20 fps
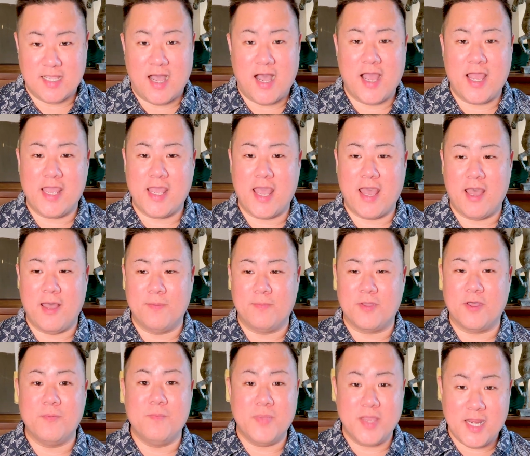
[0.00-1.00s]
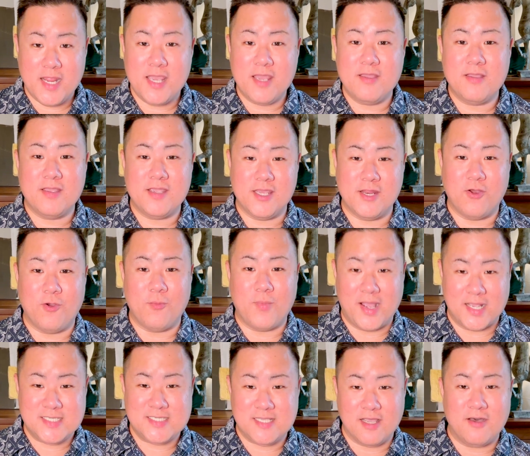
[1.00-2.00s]
I am committing,
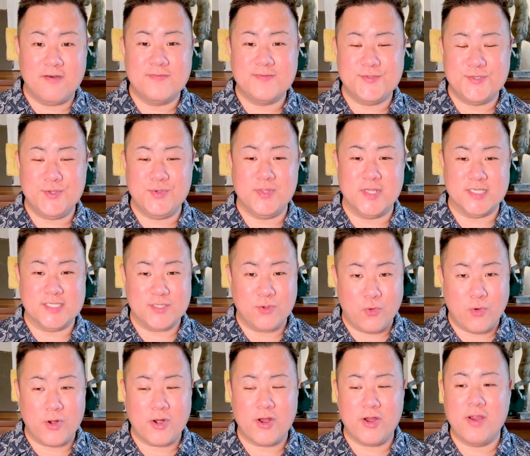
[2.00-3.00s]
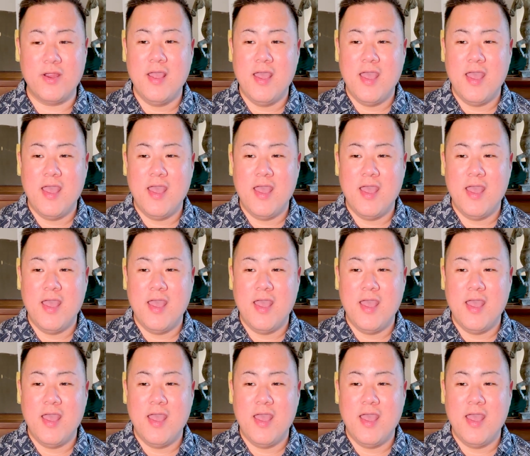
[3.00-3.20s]
myself to this order.